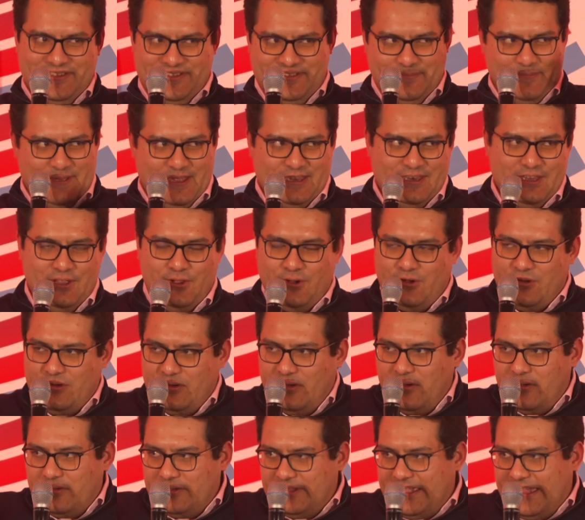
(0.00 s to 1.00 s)
depending
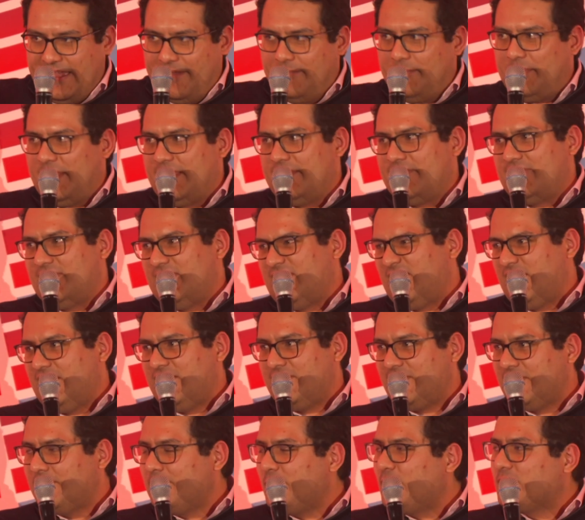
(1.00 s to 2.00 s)
on campaigns.
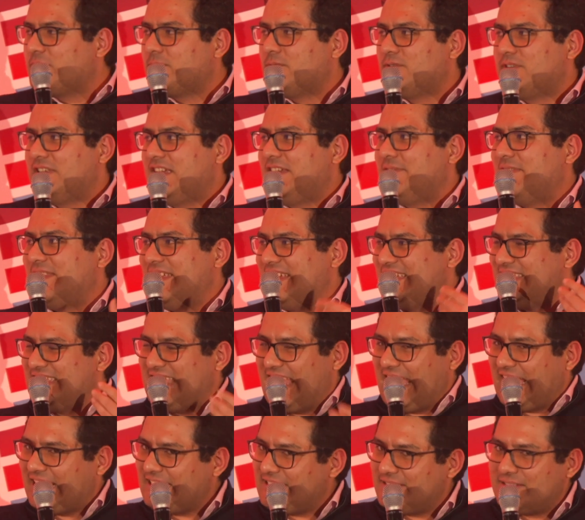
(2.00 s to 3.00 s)
It's impossible to give an
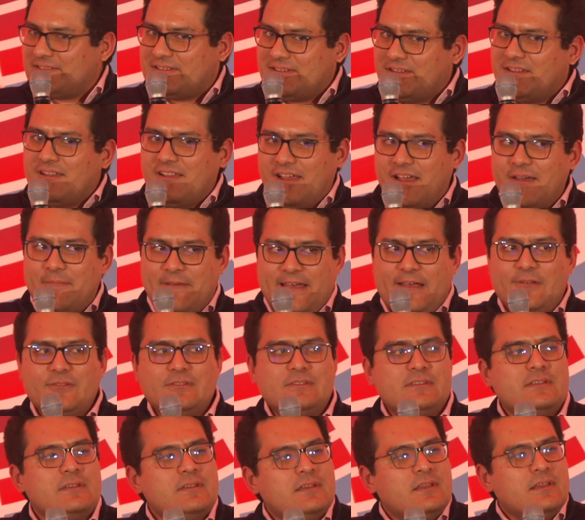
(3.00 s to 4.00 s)
exact
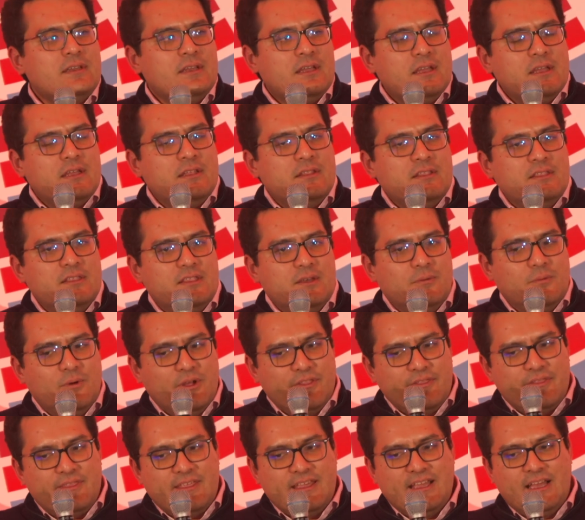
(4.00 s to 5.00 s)
amount. The
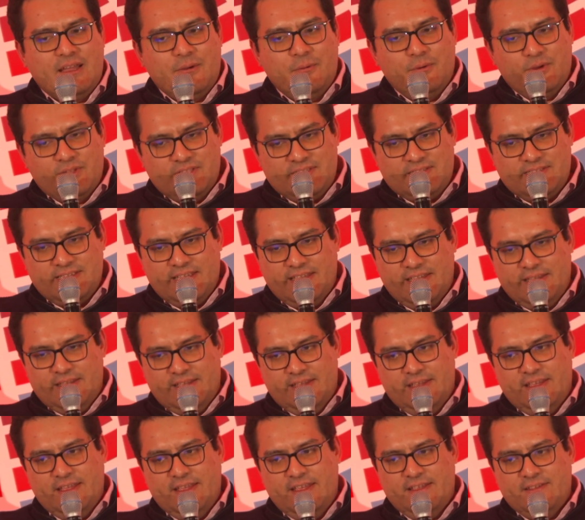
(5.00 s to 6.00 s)
one thing I would say
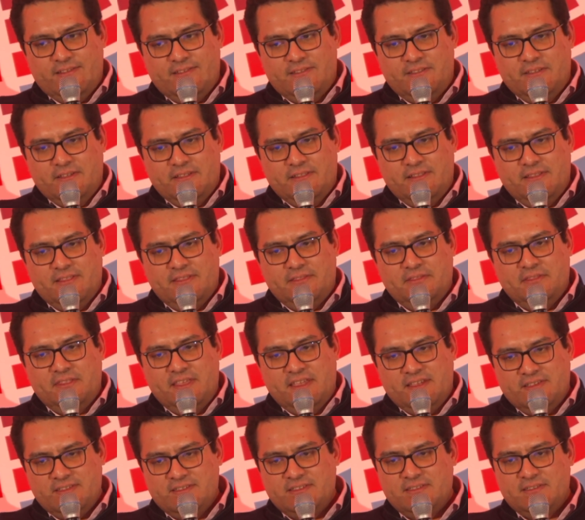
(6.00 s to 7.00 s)
is that
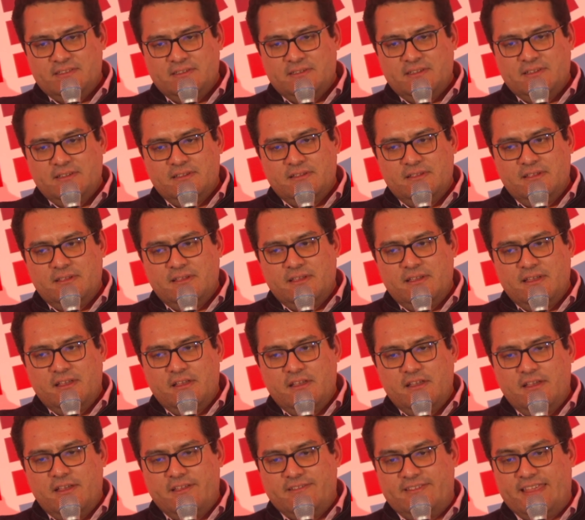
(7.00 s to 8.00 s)
this
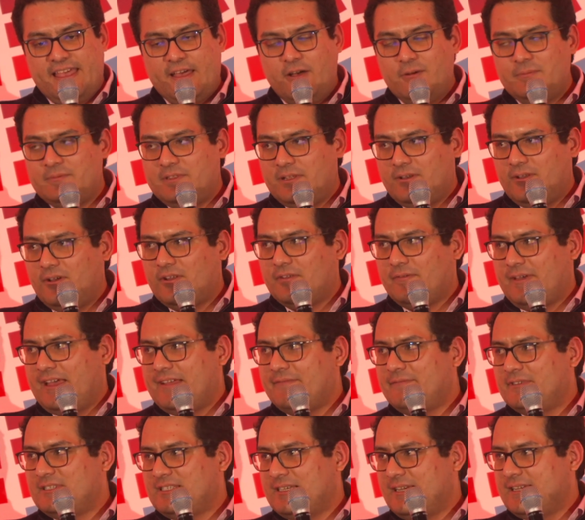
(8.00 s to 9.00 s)
has helped a lot of
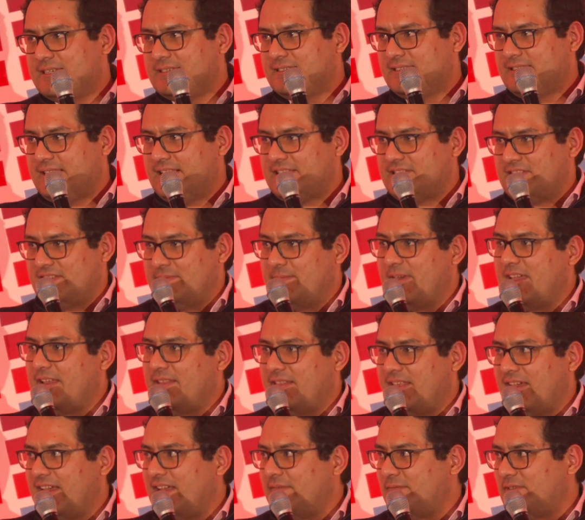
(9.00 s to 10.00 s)
advertisers actually make
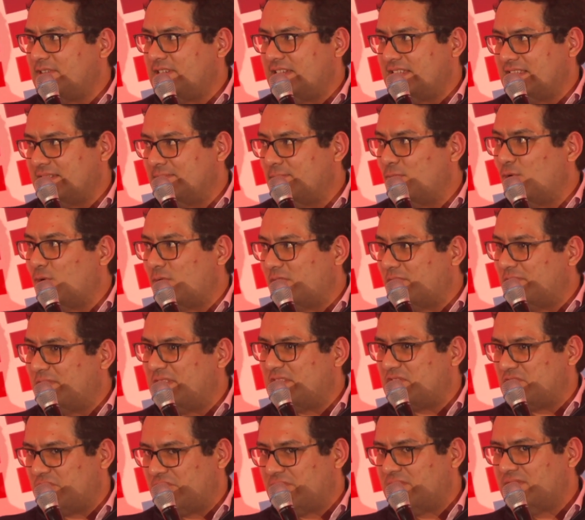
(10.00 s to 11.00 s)
their advertising more
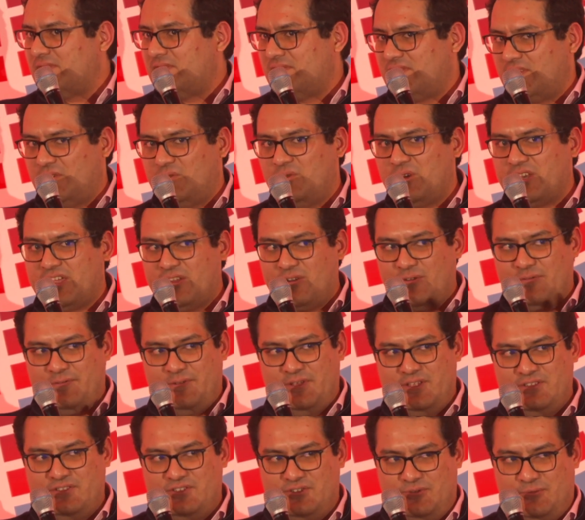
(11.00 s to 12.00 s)
efficient. So what I
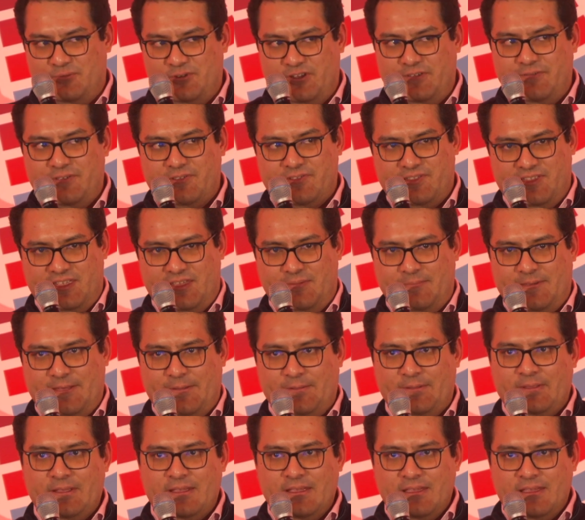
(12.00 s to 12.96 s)
referred to previously about